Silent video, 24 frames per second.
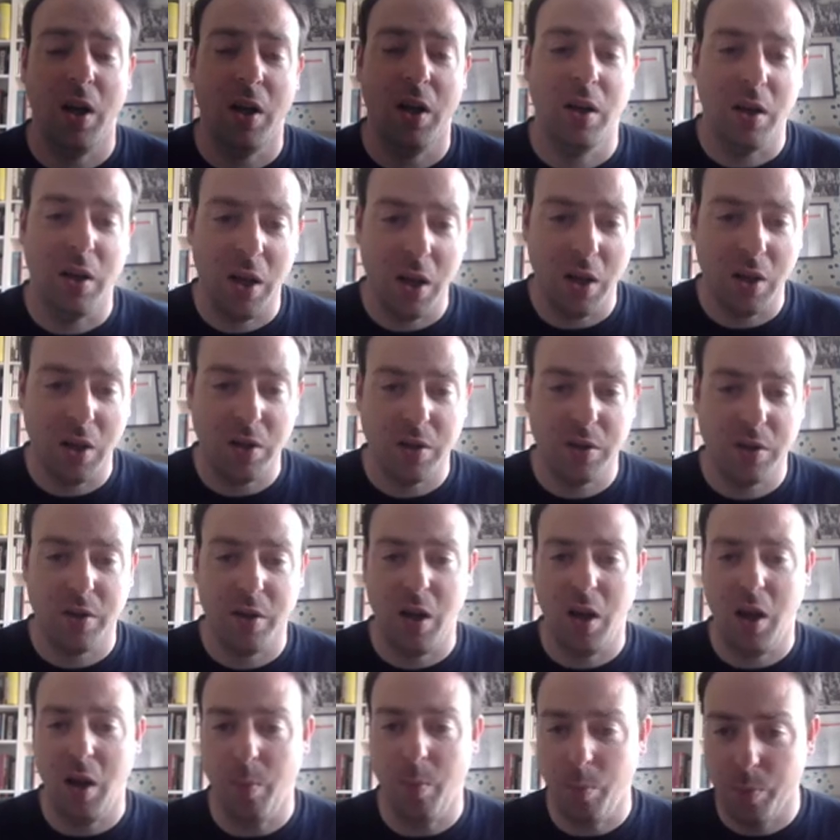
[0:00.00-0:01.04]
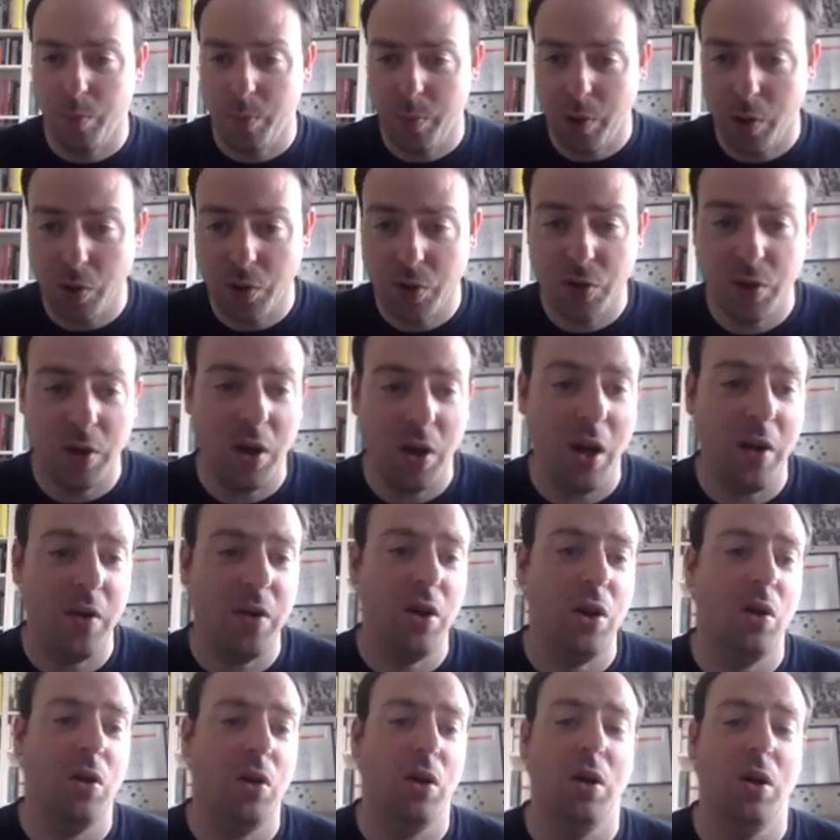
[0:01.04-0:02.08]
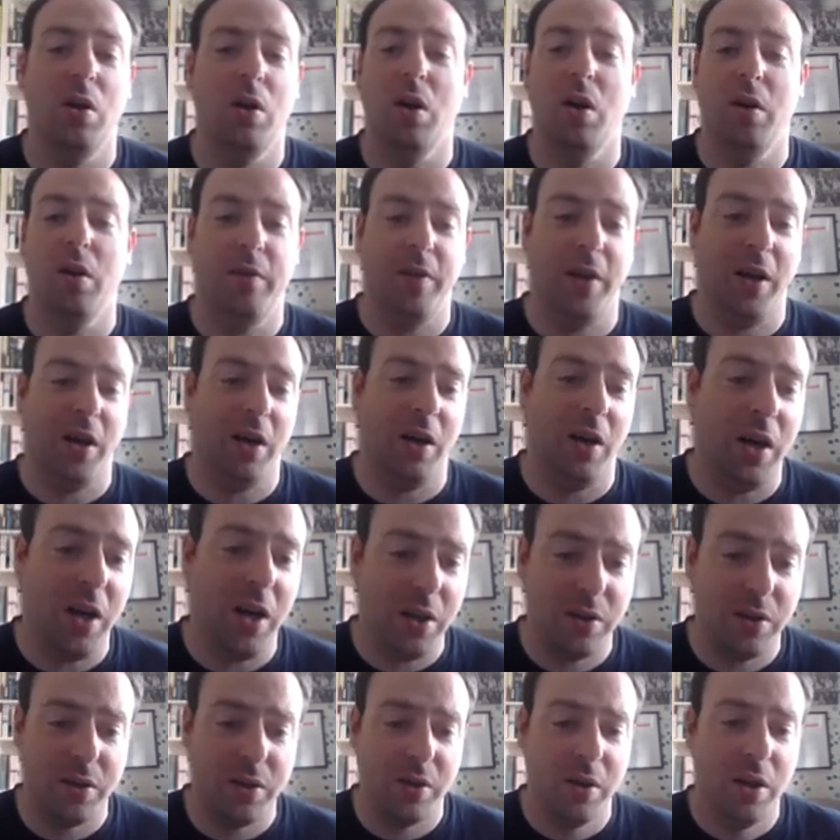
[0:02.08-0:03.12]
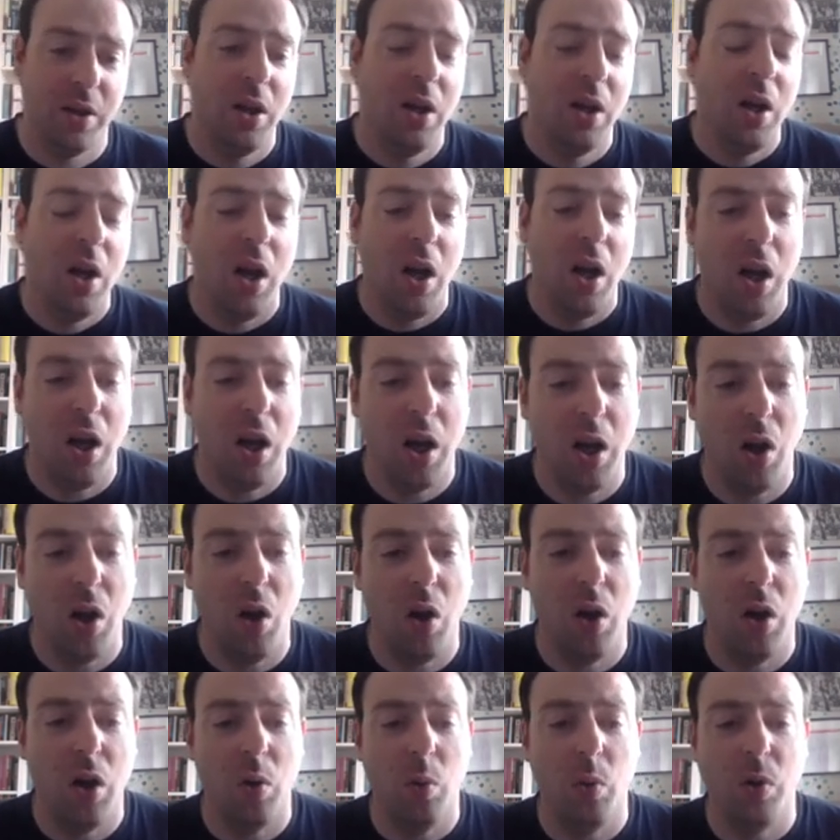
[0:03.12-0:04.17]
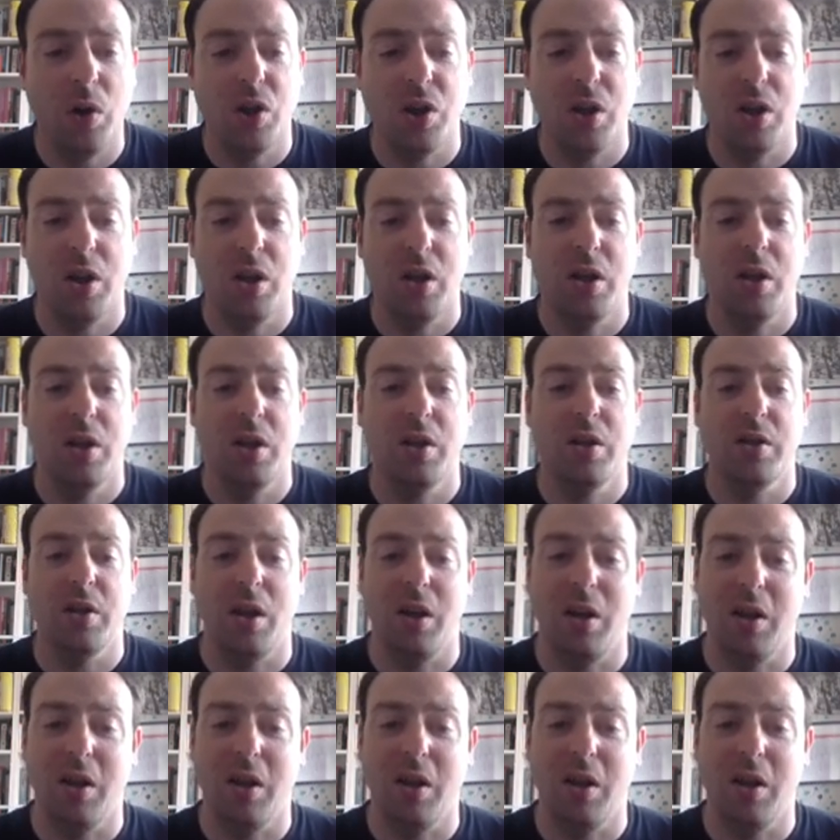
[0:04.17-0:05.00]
and is uh, Protestant, and the Union of Arras, uh, uh which is